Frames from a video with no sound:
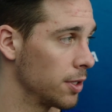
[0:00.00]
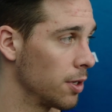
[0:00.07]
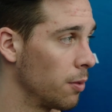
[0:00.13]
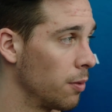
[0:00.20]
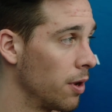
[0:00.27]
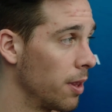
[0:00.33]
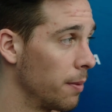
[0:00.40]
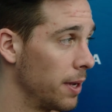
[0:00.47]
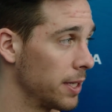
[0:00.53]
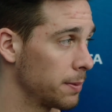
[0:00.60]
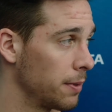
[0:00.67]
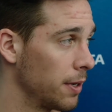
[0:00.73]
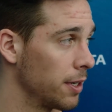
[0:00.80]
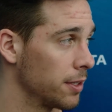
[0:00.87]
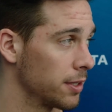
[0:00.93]
one of the
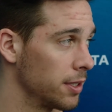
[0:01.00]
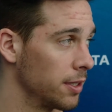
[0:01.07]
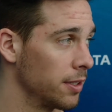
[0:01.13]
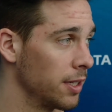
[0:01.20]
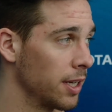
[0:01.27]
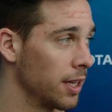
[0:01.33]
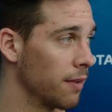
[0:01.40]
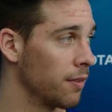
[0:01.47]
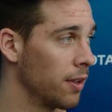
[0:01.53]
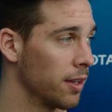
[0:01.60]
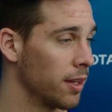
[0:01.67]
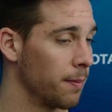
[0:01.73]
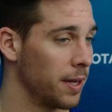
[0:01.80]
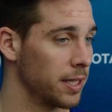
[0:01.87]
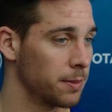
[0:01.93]
best players in the league, if not
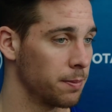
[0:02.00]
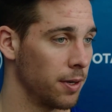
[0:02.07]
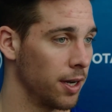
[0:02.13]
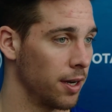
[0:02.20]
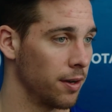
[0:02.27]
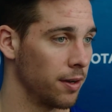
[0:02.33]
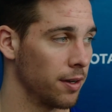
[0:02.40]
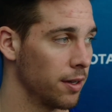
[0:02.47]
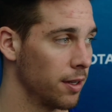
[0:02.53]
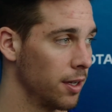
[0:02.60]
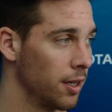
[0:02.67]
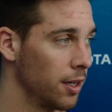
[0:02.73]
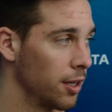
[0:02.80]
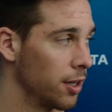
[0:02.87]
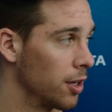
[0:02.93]
the best player. And,
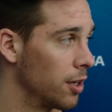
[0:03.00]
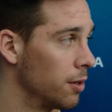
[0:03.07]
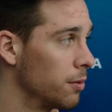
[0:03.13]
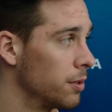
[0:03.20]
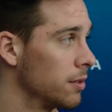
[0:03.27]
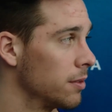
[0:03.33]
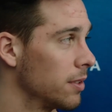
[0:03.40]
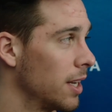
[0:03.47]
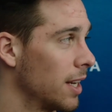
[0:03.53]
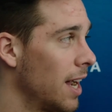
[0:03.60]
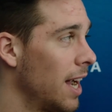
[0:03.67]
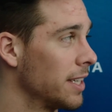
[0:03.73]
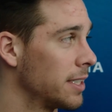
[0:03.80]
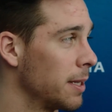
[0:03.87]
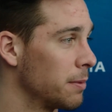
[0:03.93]
when a
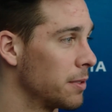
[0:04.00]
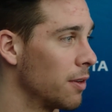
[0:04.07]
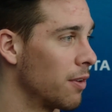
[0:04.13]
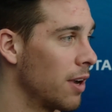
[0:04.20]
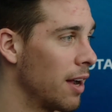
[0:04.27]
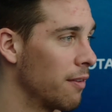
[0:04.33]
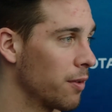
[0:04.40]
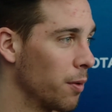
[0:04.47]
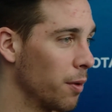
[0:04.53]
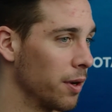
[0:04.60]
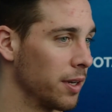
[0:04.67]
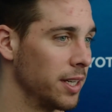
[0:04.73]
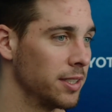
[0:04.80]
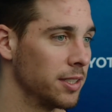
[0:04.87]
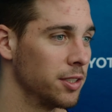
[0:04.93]
guy steps over half court
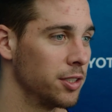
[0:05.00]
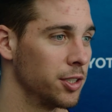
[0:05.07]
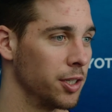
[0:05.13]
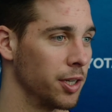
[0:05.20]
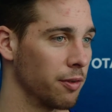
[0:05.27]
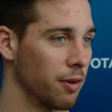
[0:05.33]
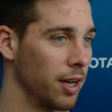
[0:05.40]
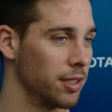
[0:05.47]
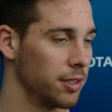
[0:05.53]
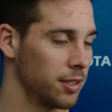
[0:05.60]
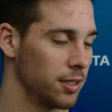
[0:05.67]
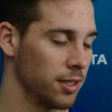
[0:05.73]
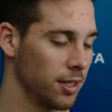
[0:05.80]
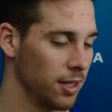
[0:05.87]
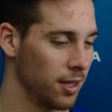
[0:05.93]
and he's in shooting
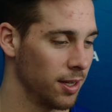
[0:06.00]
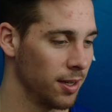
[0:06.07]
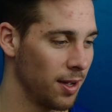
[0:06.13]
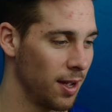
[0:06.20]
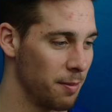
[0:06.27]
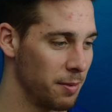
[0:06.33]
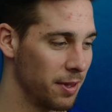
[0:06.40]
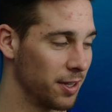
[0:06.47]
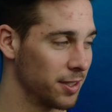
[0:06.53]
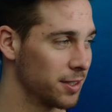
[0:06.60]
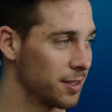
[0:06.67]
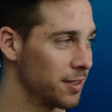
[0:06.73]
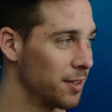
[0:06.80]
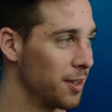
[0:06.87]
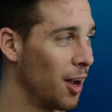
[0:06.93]
range,
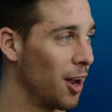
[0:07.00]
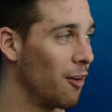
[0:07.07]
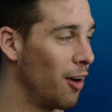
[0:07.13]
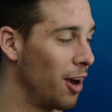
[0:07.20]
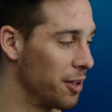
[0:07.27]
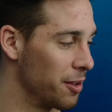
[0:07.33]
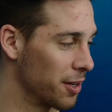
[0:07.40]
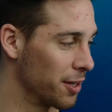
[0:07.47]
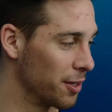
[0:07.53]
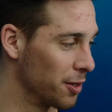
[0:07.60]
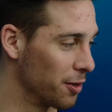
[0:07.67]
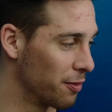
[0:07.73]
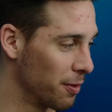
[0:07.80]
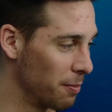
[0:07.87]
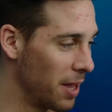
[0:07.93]
there's not a lot you can
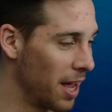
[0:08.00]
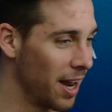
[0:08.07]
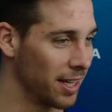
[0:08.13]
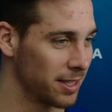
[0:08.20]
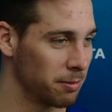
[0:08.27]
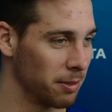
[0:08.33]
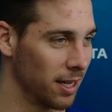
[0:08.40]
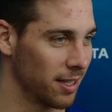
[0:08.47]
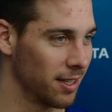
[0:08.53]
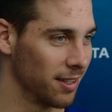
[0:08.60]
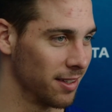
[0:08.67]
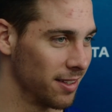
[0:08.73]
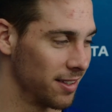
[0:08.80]
do from that aspect.